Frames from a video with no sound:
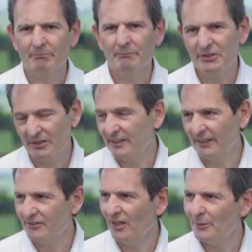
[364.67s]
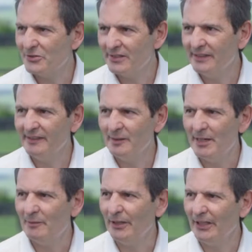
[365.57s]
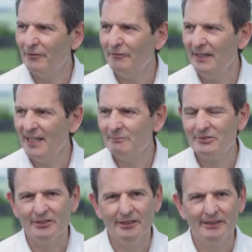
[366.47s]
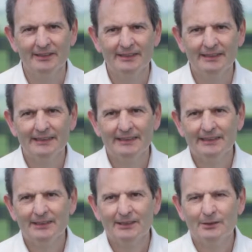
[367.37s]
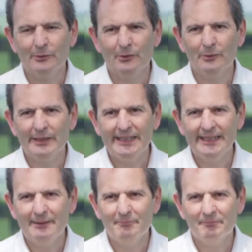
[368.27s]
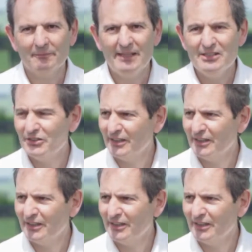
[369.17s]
particularly as I was thinking about my own farm. So we managed to